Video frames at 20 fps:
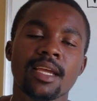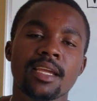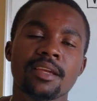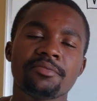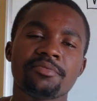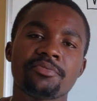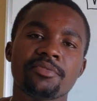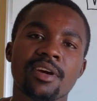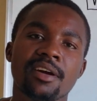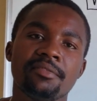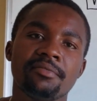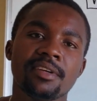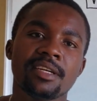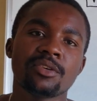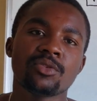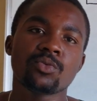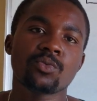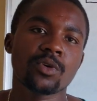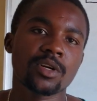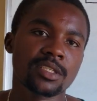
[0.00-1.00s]
if you
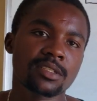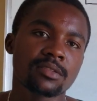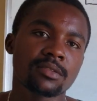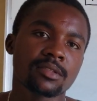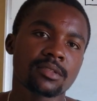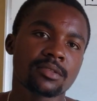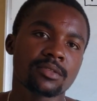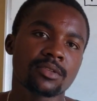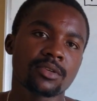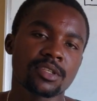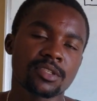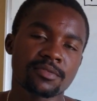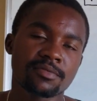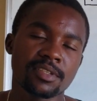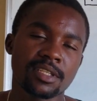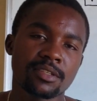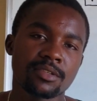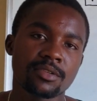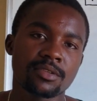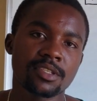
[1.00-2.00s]
haven't watched those
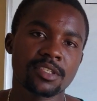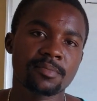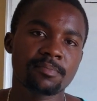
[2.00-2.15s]
videos,